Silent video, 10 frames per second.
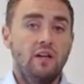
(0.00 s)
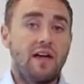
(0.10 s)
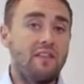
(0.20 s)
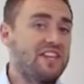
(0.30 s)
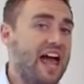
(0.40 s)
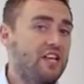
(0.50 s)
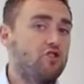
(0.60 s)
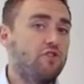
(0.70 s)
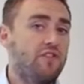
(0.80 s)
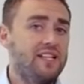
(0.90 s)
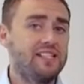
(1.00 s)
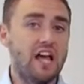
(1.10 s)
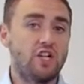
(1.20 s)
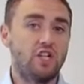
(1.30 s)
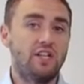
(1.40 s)
Now, the nature of this
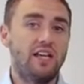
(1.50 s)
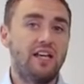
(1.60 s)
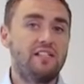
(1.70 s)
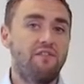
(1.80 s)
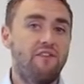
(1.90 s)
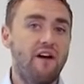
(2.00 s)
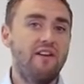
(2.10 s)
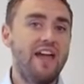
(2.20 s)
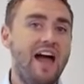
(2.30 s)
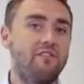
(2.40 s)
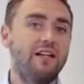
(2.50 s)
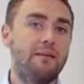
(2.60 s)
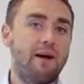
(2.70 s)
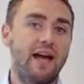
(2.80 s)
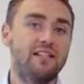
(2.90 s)
session is very heavily
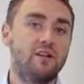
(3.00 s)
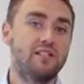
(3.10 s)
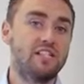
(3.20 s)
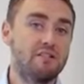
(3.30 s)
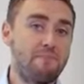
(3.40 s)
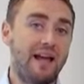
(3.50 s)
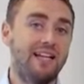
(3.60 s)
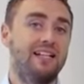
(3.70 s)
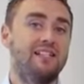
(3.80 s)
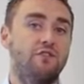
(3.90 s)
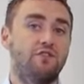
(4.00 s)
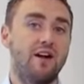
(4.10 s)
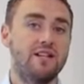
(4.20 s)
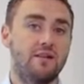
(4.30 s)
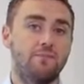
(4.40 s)
based on speculative
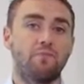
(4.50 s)
trading,